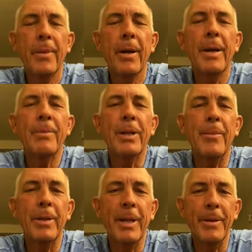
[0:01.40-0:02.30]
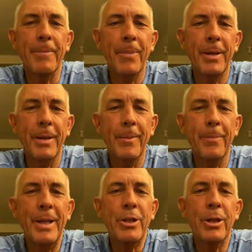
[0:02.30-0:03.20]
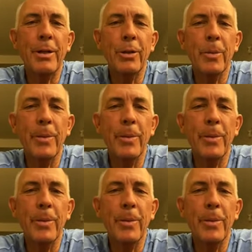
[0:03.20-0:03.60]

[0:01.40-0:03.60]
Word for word: Hi, I'm Tom Lehman, PGA Tour